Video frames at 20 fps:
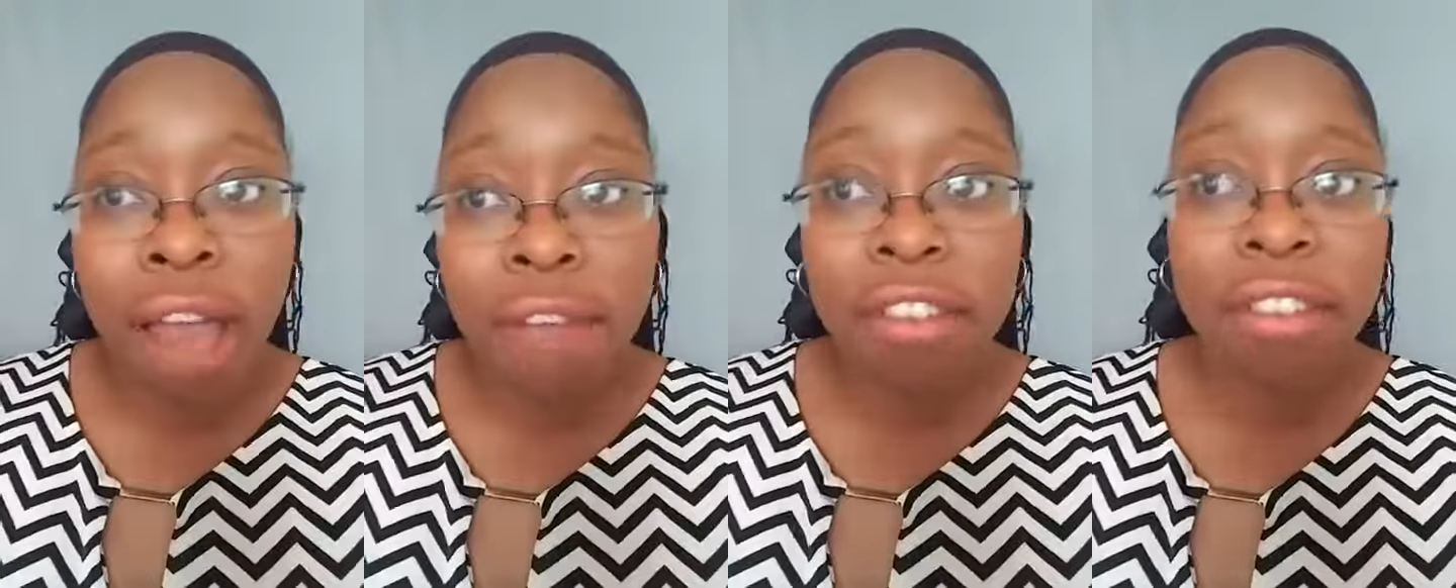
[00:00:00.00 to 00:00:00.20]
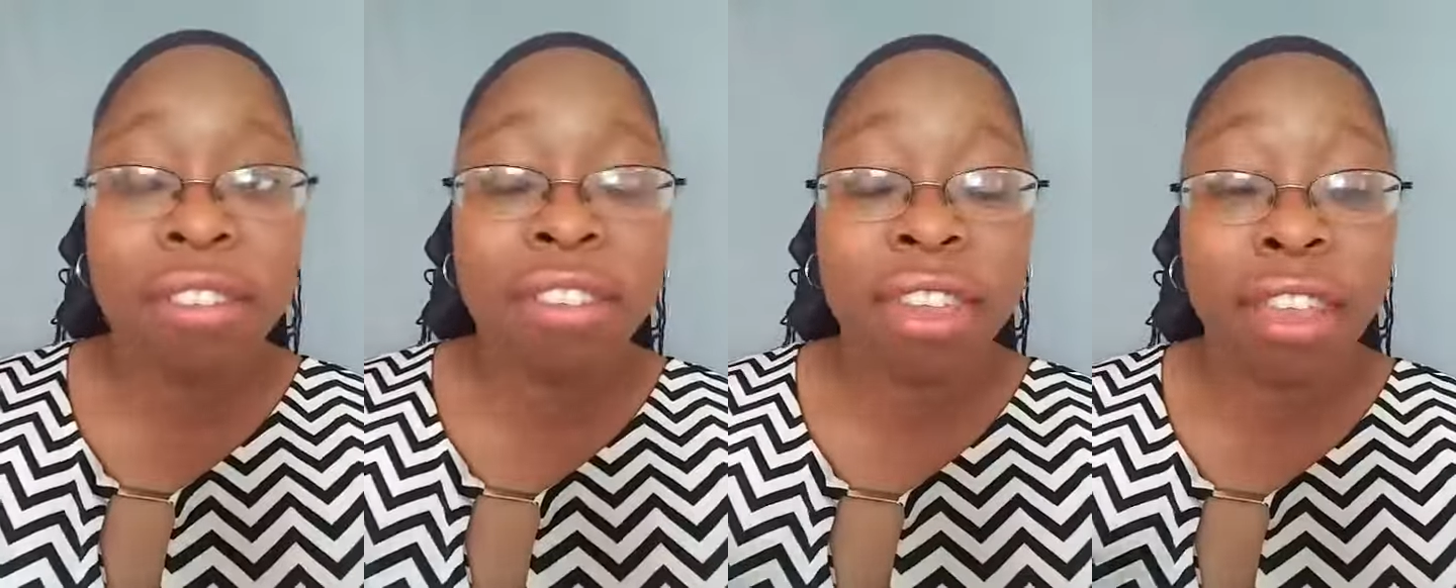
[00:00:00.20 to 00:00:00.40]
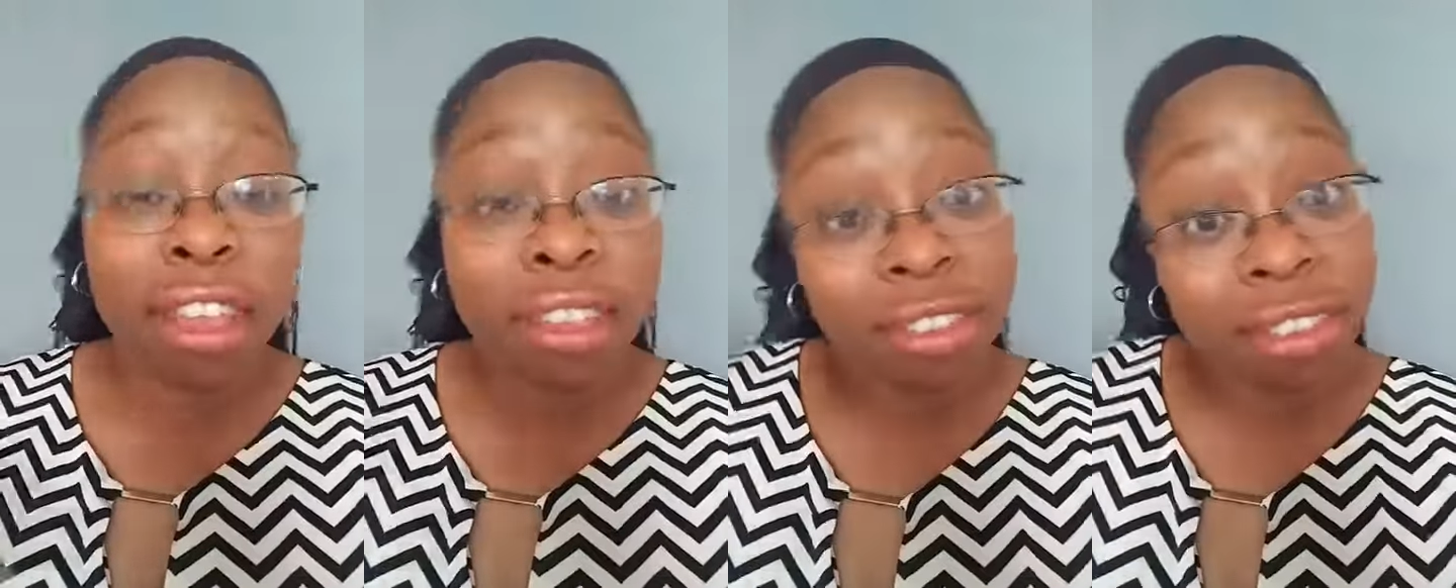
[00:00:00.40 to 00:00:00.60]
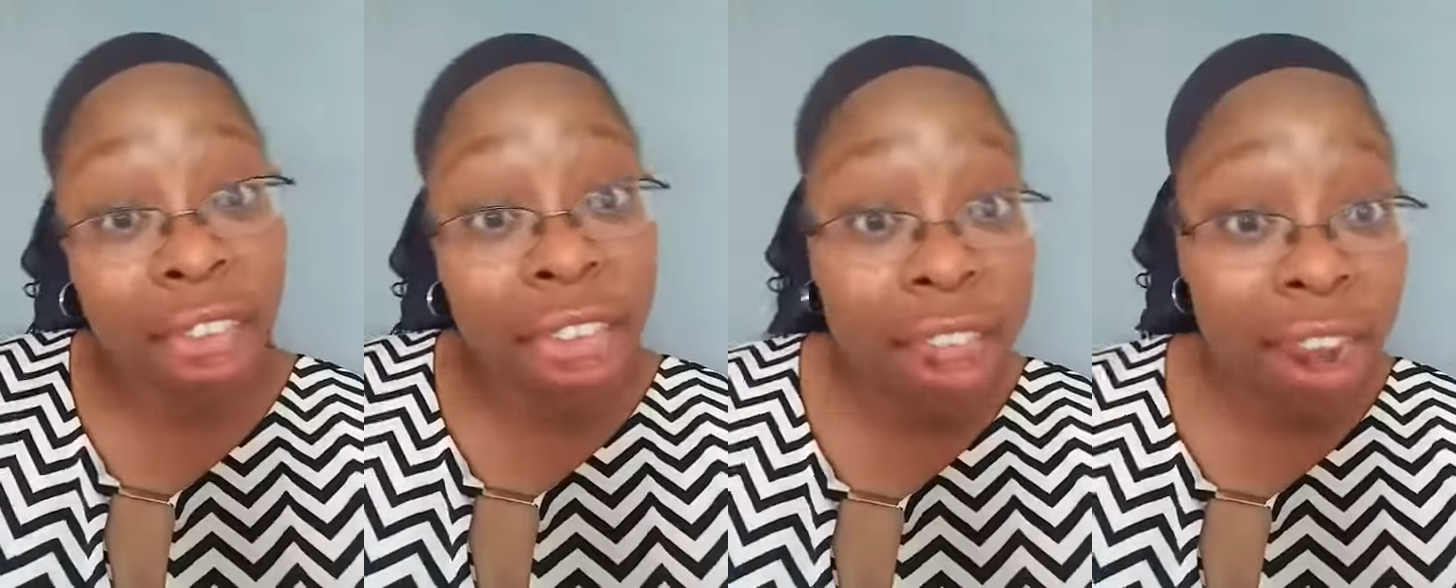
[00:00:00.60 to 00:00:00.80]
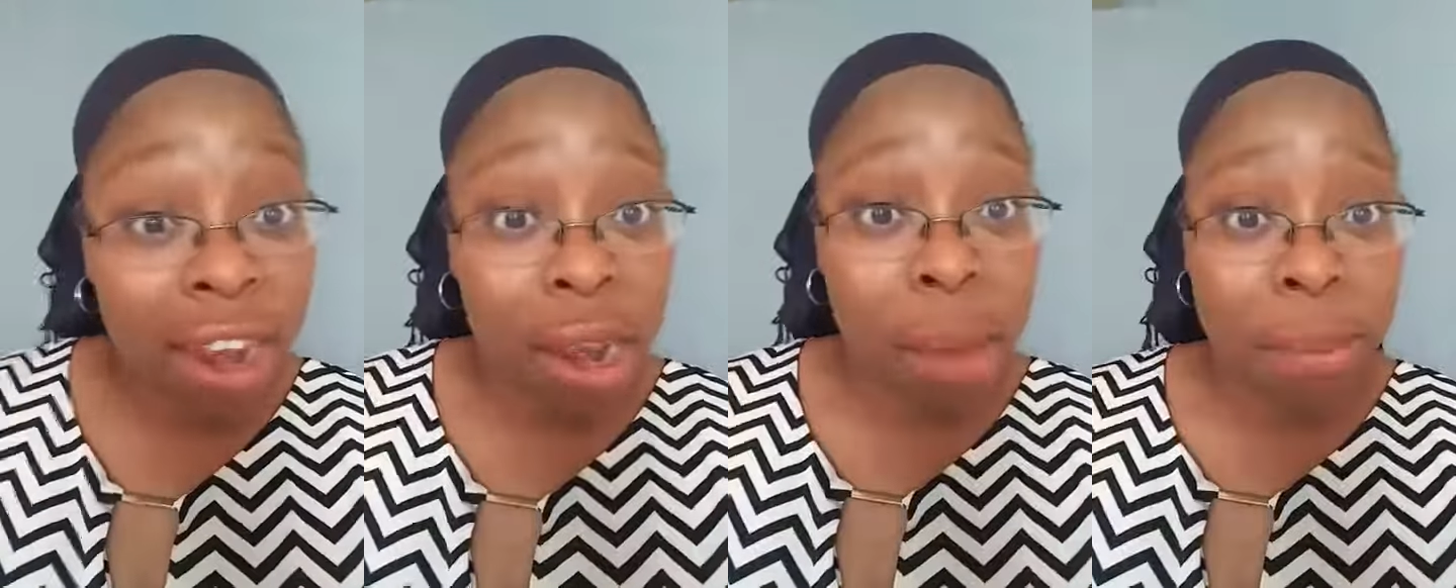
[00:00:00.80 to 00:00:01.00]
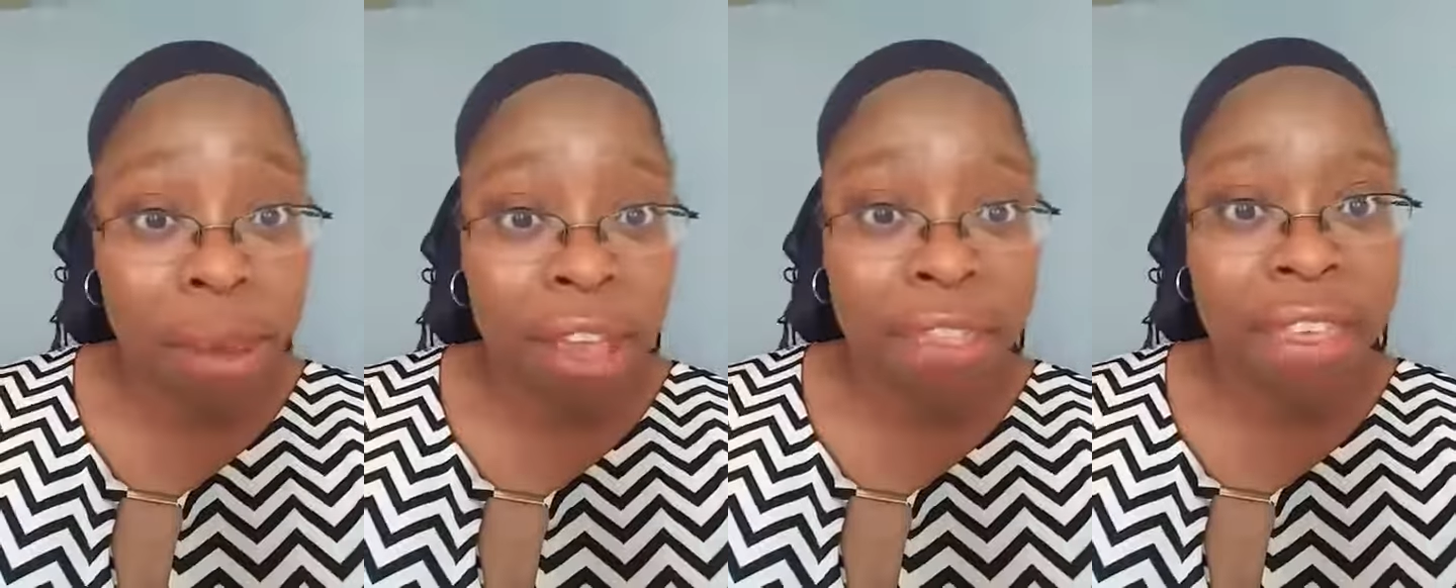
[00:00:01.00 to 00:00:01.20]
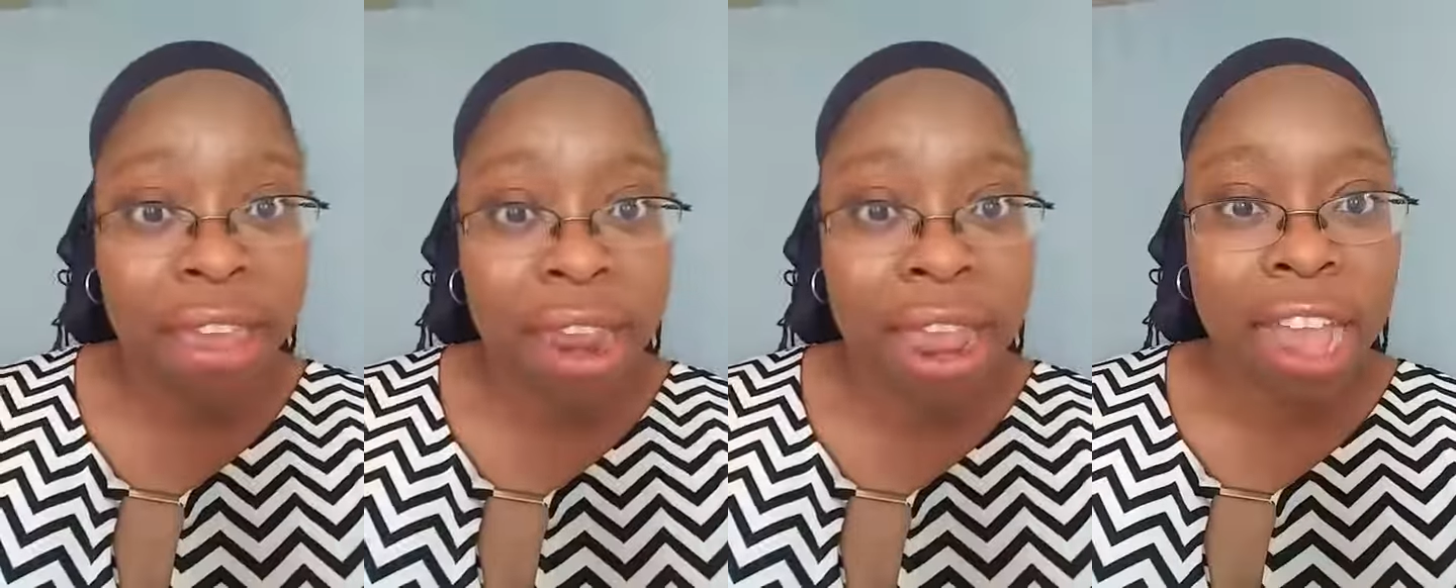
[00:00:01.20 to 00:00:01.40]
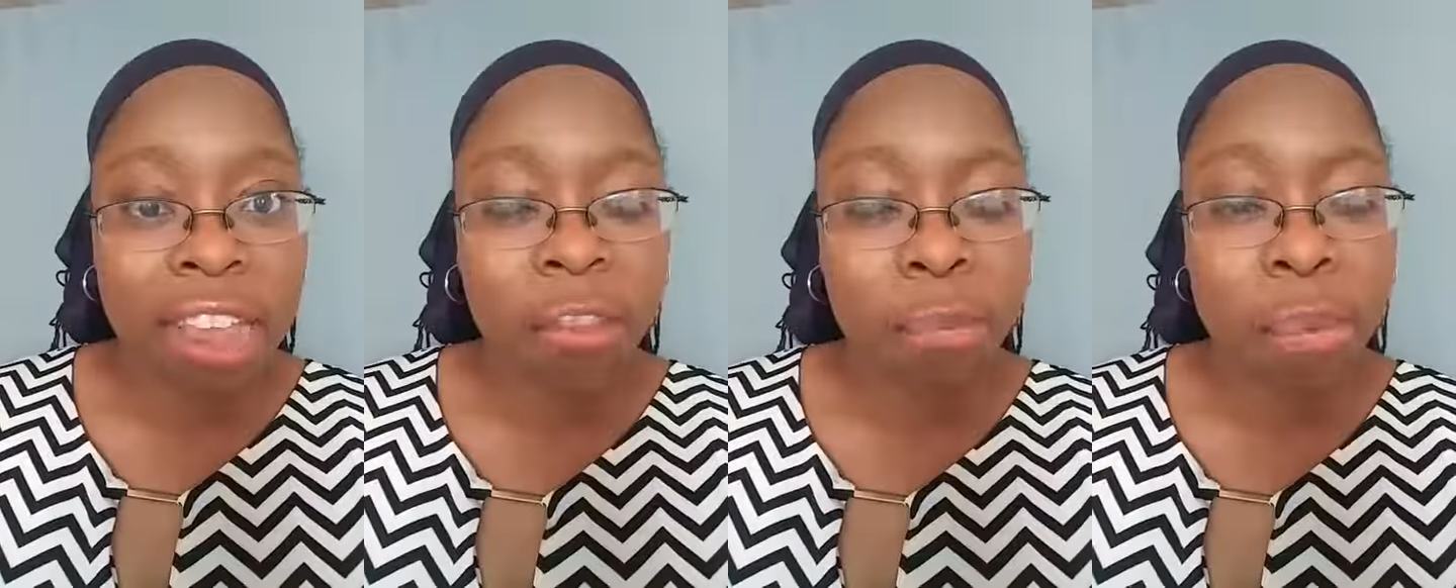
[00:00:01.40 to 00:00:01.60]
obviously excited about
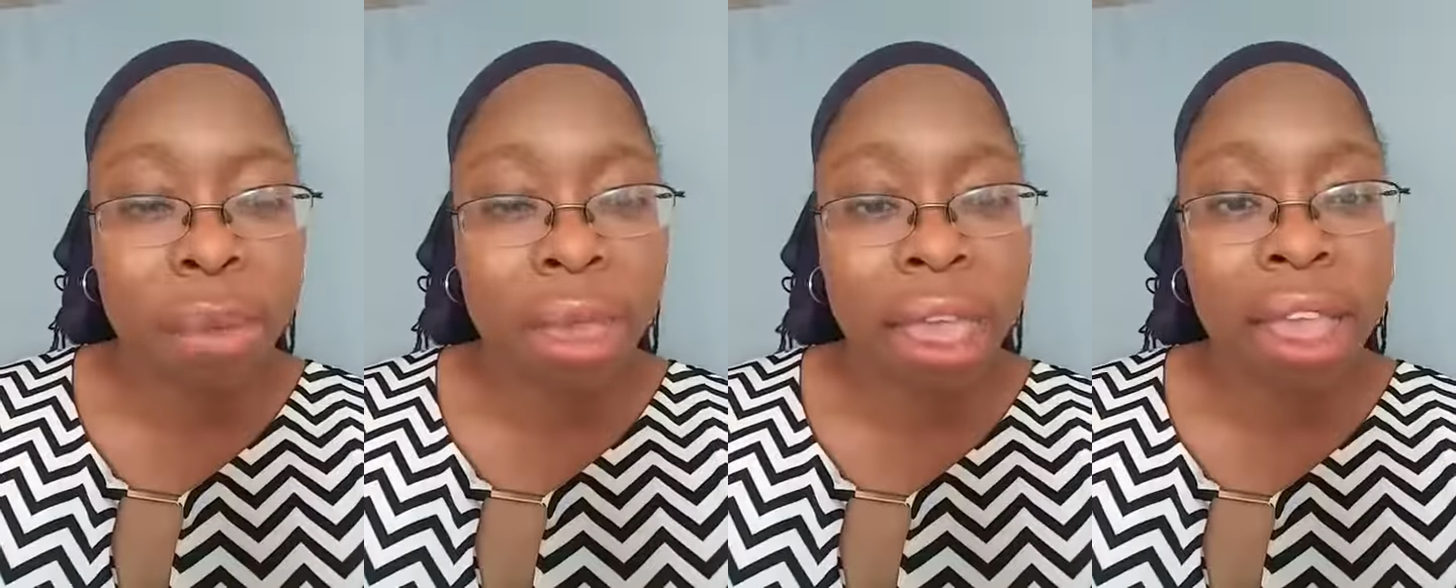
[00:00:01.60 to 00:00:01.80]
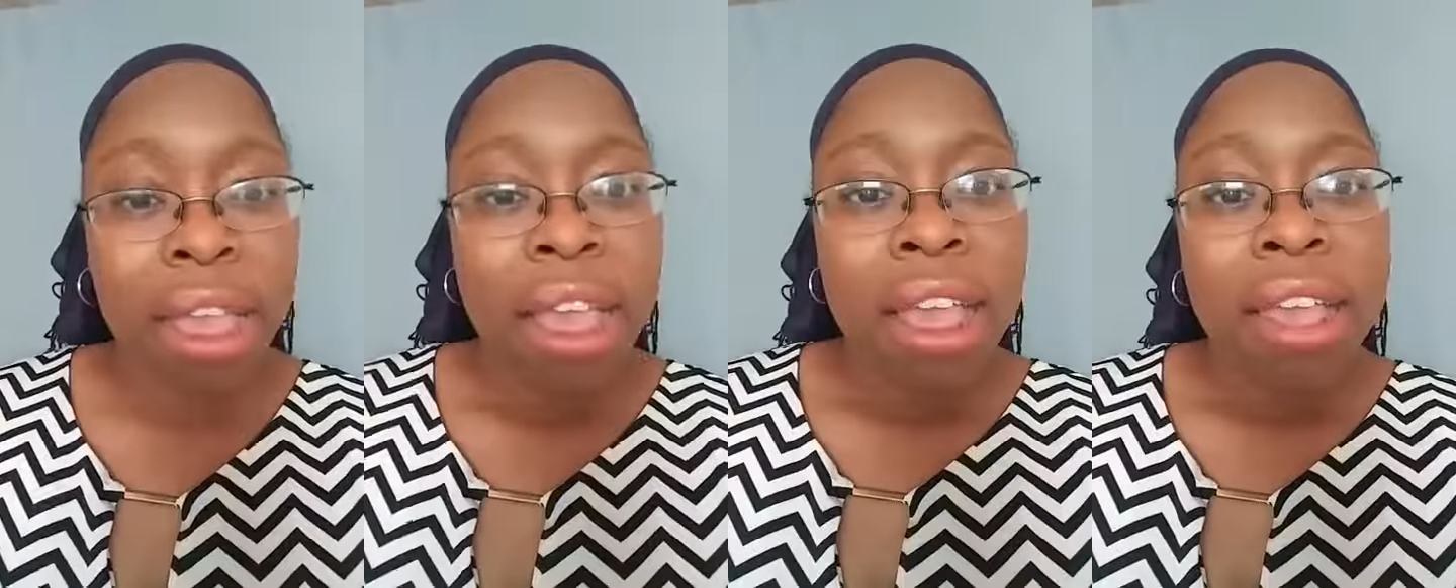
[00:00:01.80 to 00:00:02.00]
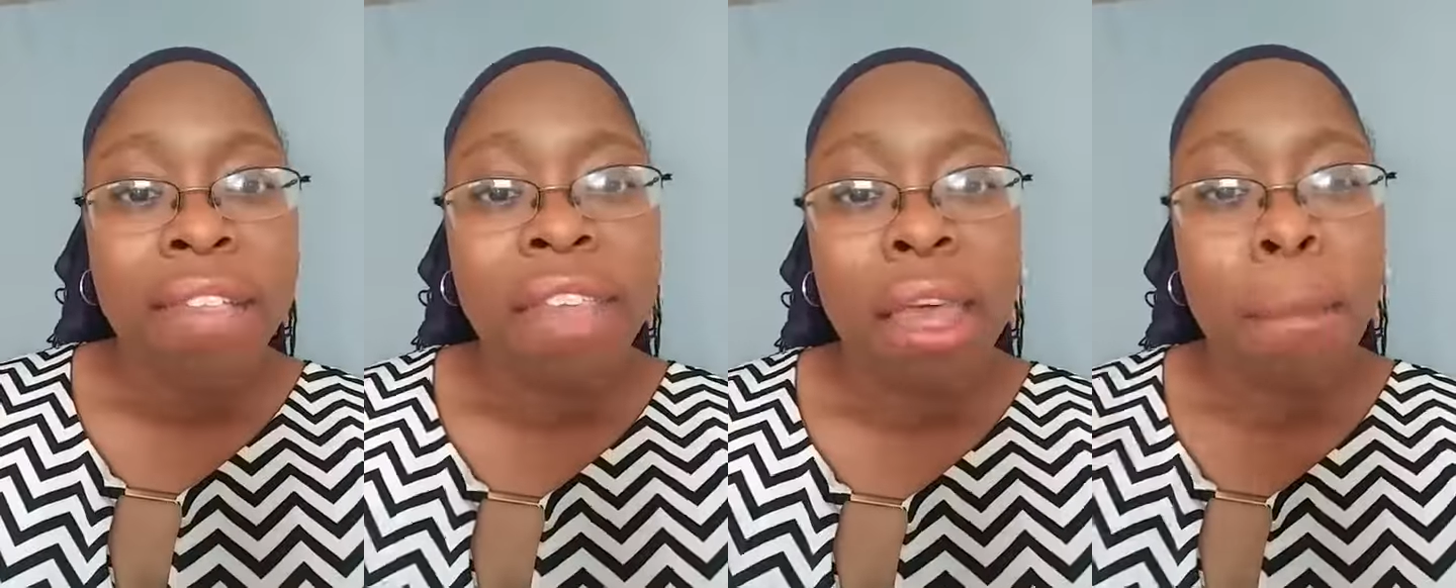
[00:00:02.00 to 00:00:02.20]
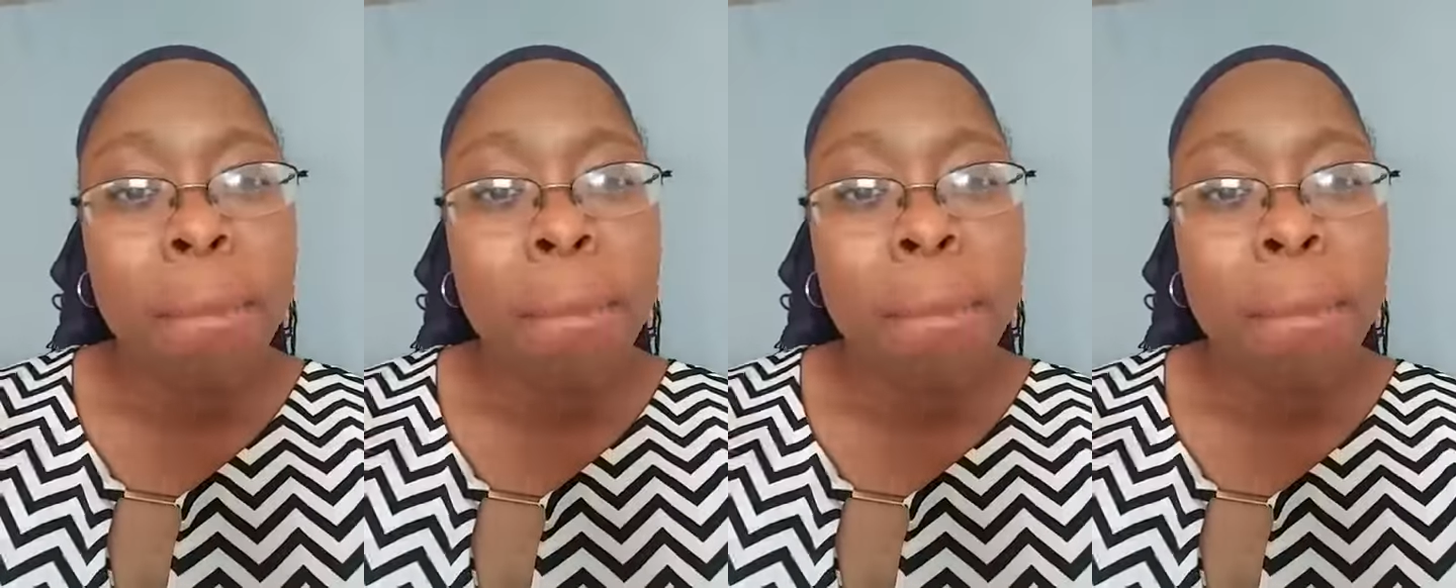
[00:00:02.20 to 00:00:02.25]
that aspect,